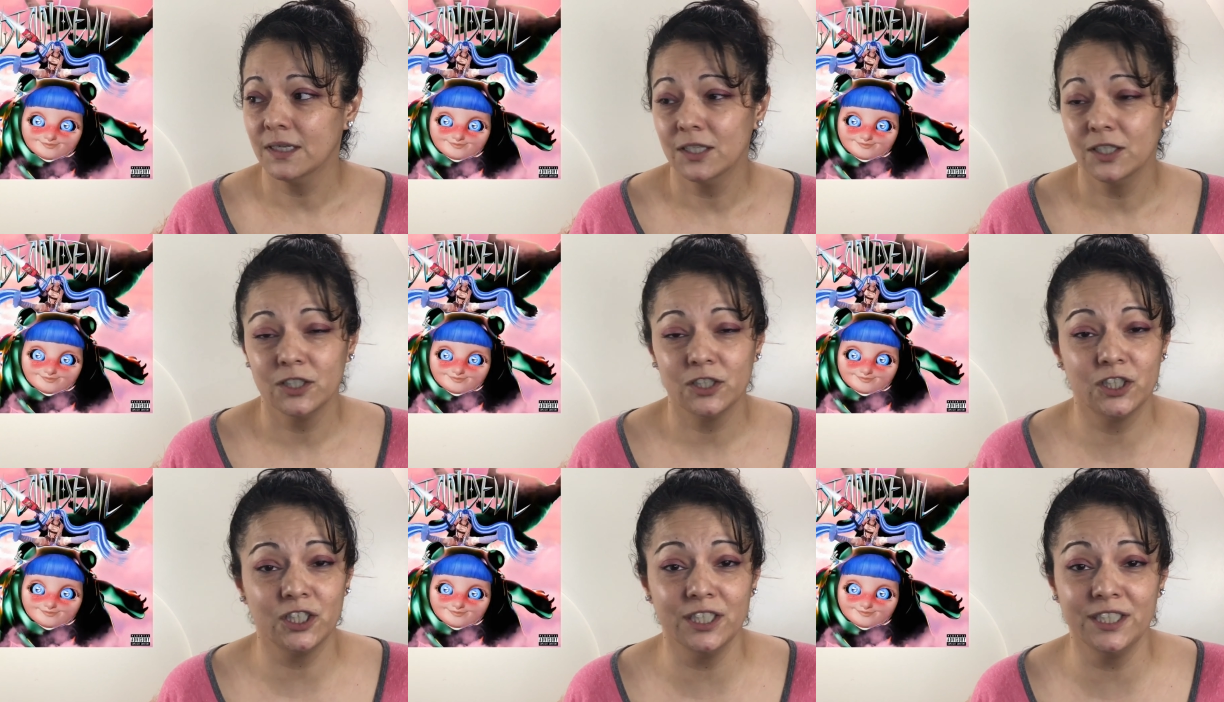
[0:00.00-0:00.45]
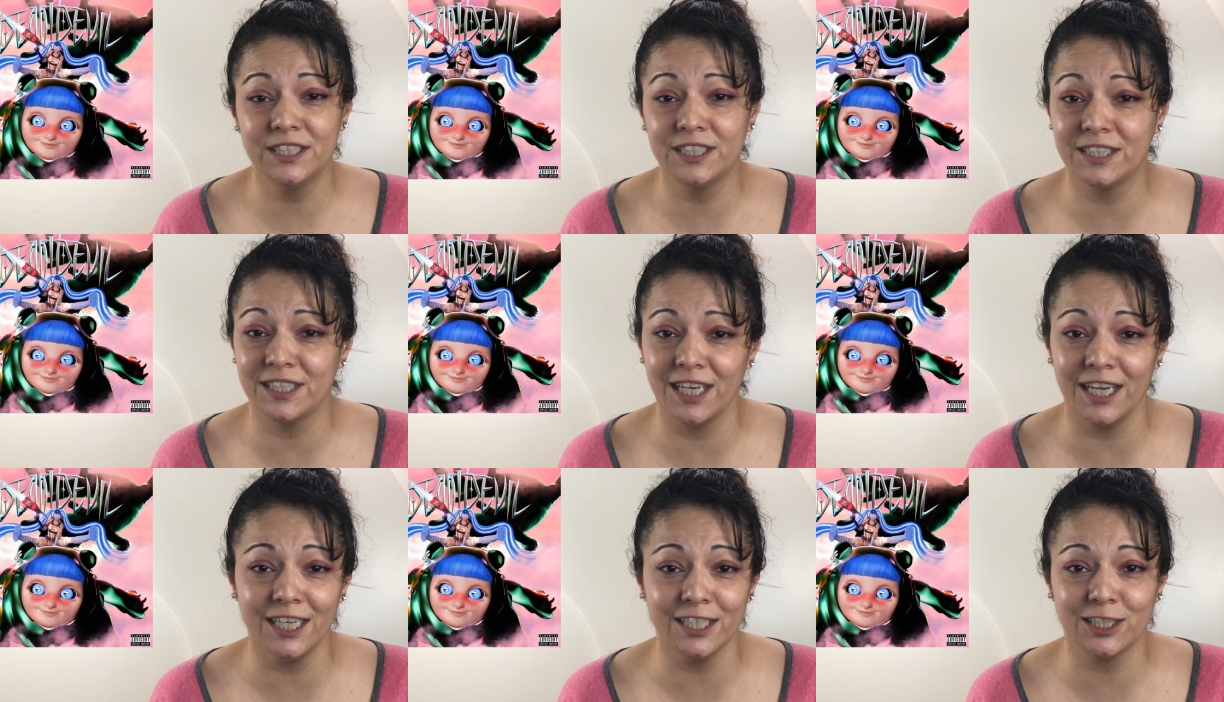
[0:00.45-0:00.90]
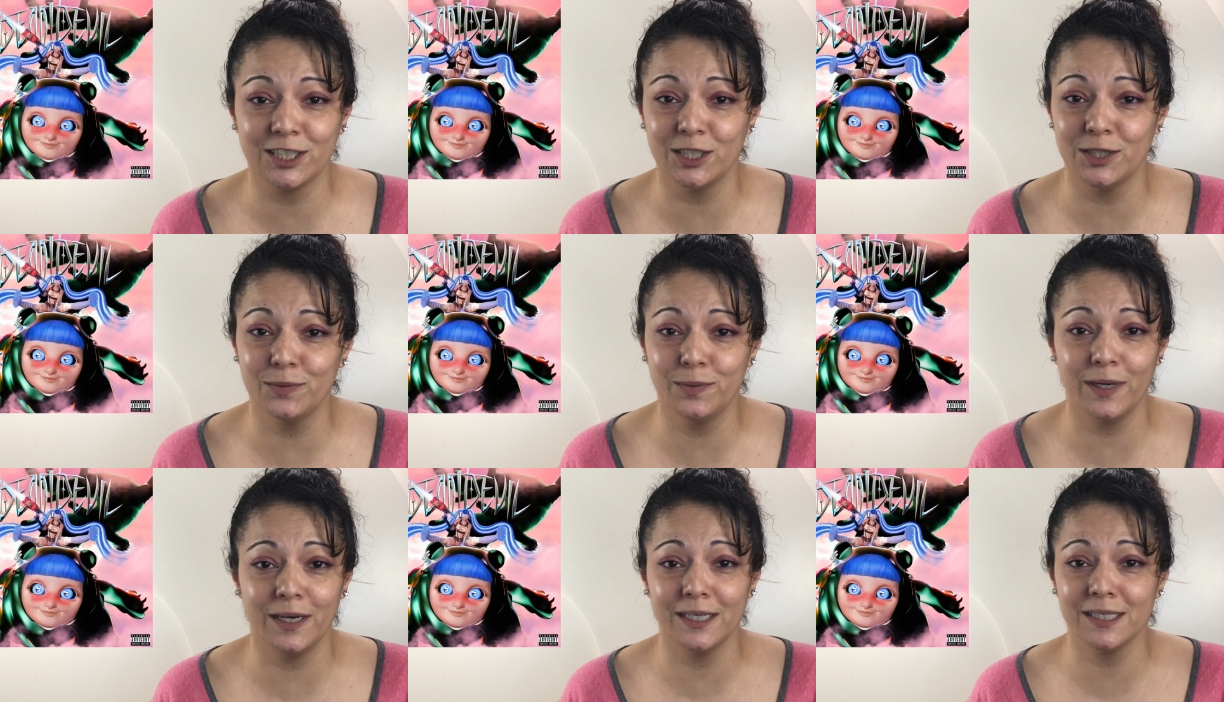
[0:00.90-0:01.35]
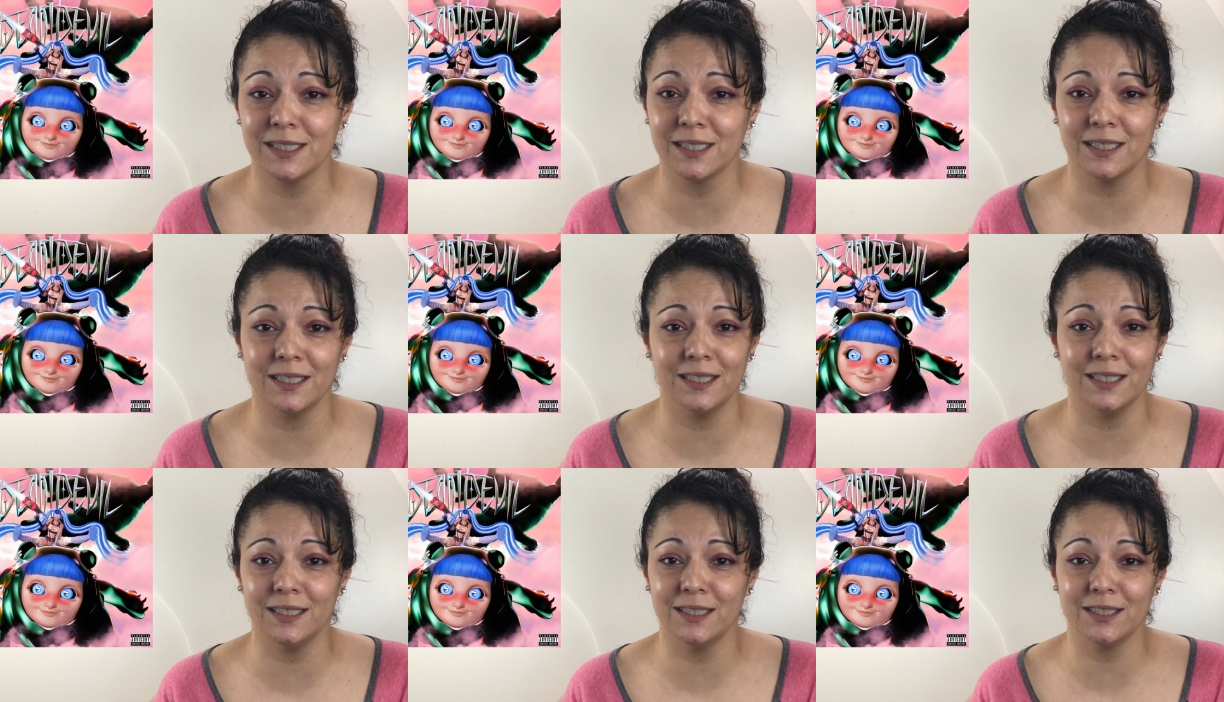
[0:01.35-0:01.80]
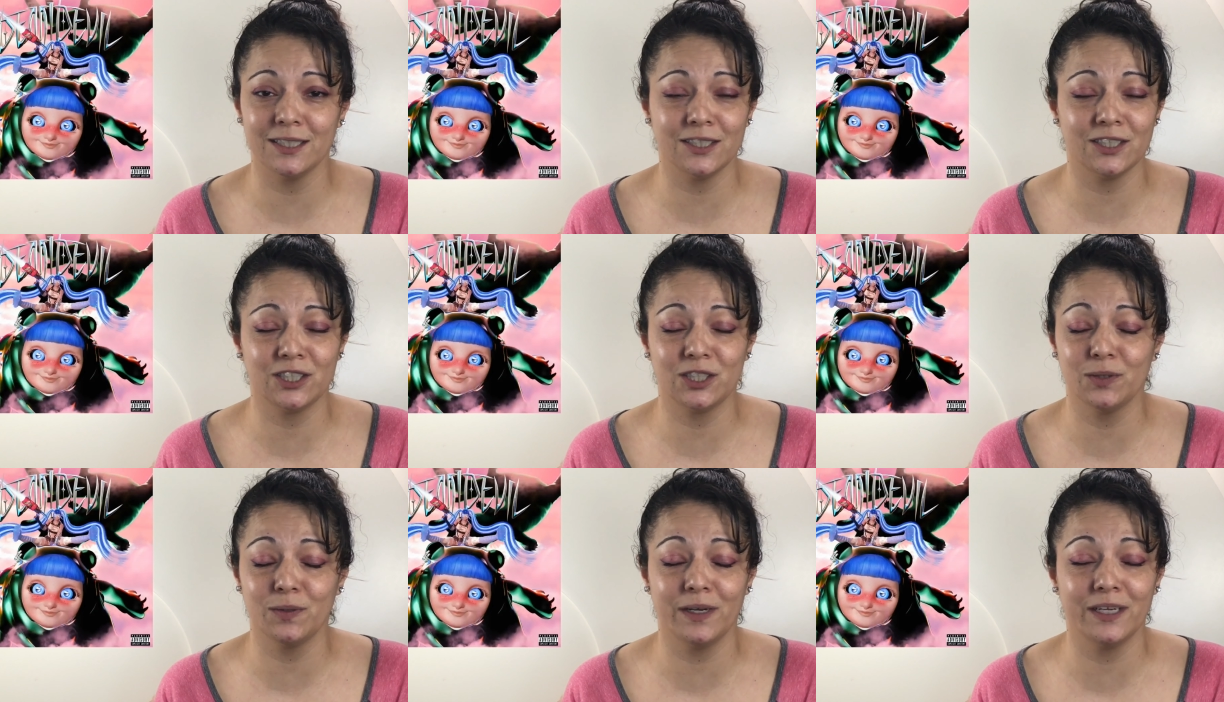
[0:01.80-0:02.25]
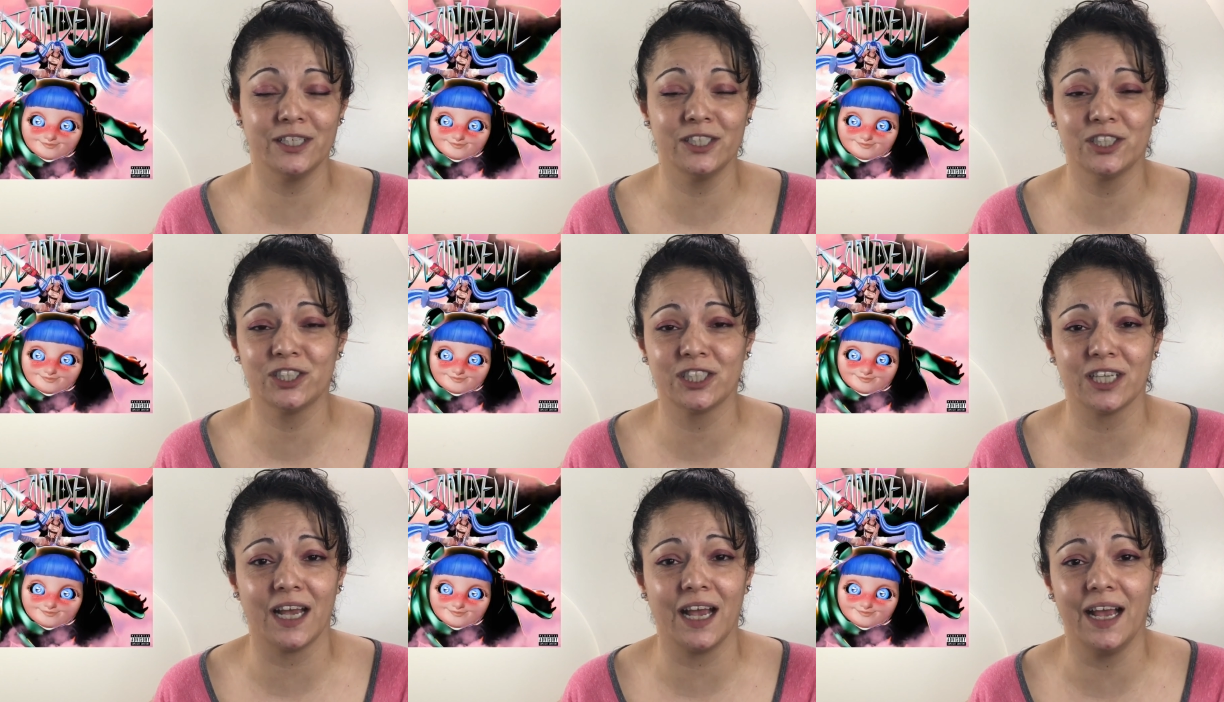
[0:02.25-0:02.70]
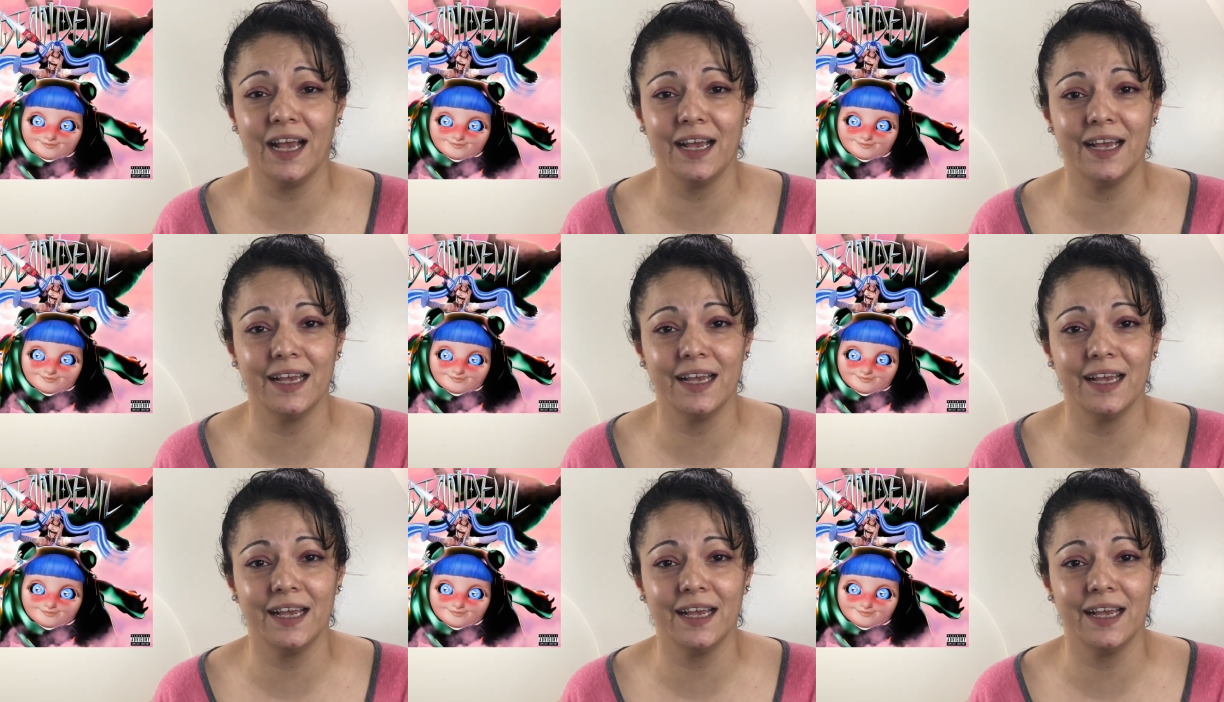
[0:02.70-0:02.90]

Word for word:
Speaker 1: She said she wasn't. She wasn't shy.